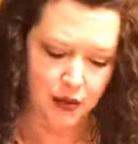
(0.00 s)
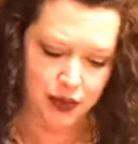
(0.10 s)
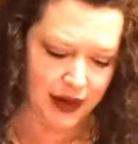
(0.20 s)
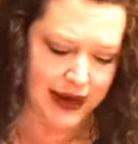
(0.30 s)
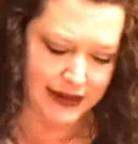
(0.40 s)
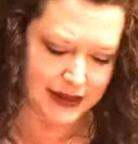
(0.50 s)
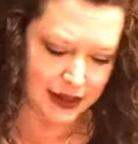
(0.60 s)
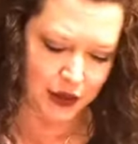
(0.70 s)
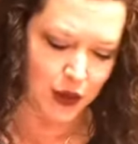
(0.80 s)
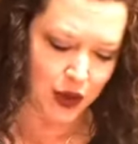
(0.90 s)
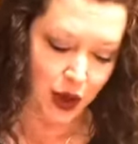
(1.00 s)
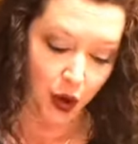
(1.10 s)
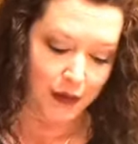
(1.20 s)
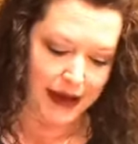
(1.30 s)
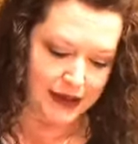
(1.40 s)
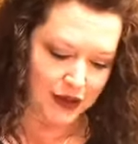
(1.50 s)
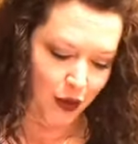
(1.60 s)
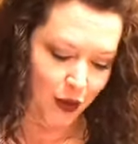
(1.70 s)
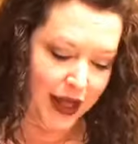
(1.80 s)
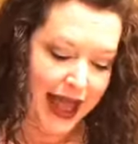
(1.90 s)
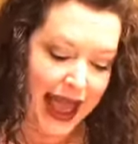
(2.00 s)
praise the Lord, O my soul,